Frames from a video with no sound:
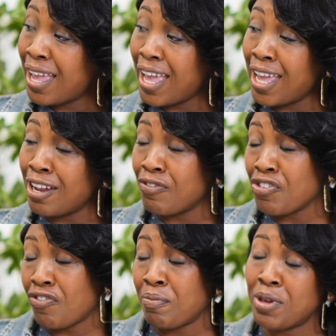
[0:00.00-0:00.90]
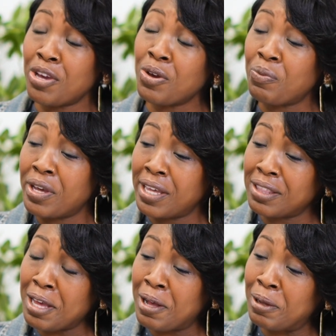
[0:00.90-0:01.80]
And if you're familiar
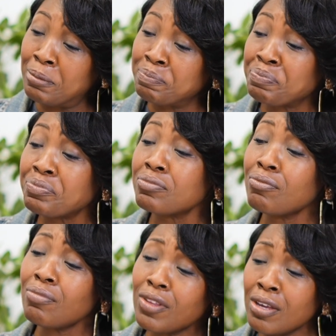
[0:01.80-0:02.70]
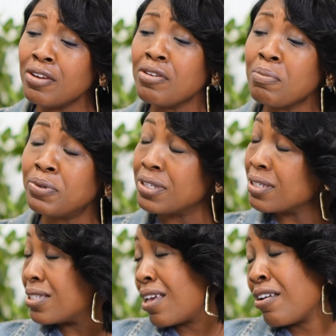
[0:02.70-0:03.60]
with your
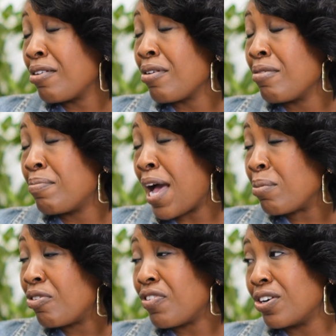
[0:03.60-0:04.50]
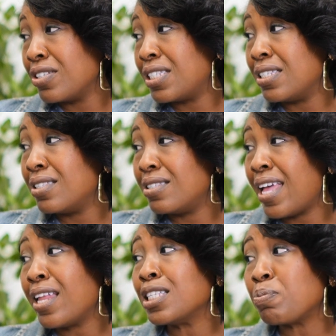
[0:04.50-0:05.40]
books and your Bible verses,
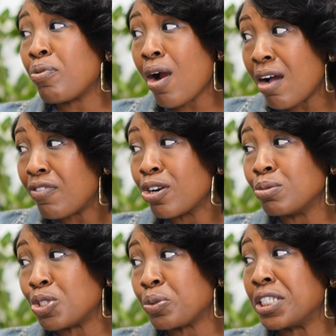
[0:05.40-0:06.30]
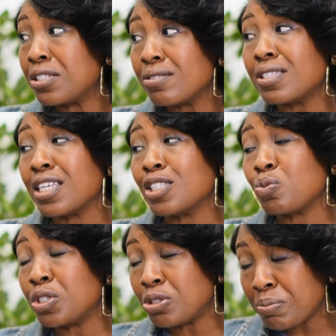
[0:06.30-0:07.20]
that is Proverbs 22-6,
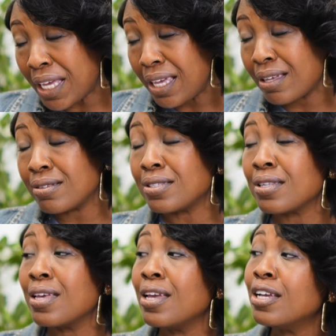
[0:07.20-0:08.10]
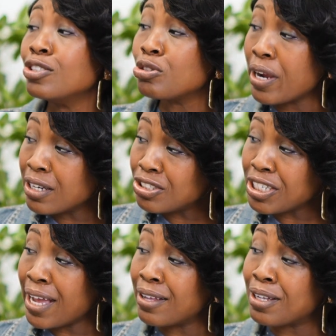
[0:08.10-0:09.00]
which means train a
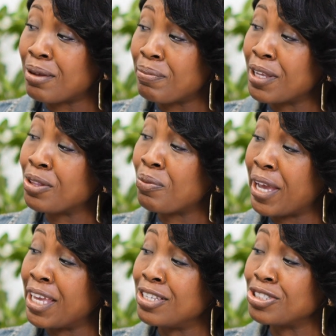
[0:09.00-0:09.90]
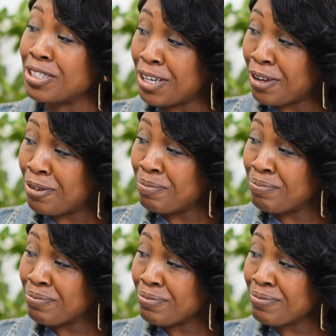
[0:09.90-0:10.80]
child up in the way he should go,
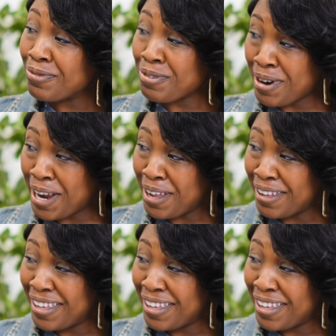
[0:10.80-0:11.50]
right?